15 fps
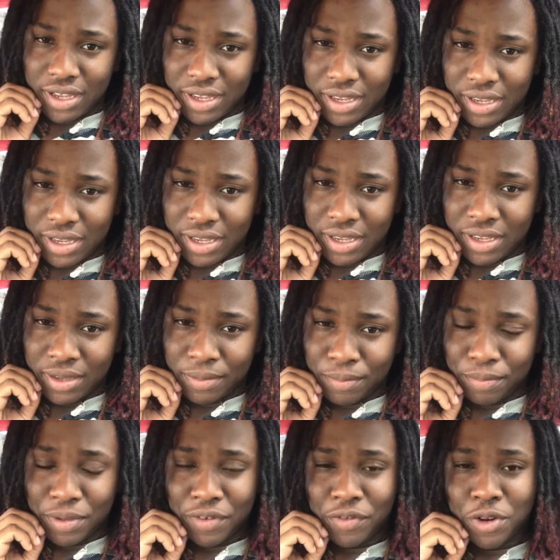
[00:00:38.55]
Uh,
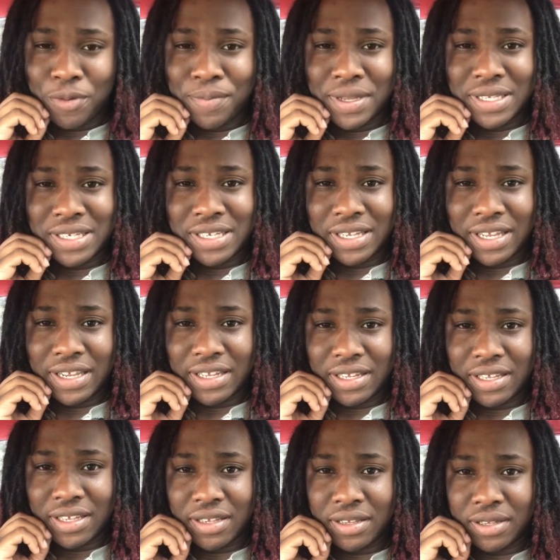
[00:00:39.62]
been real busy
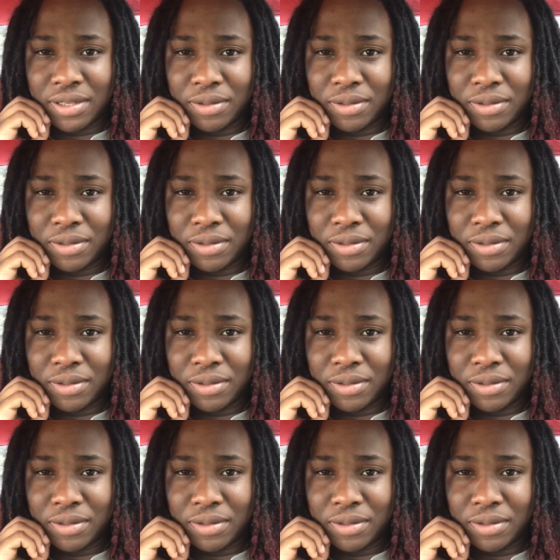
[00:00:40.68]
lately,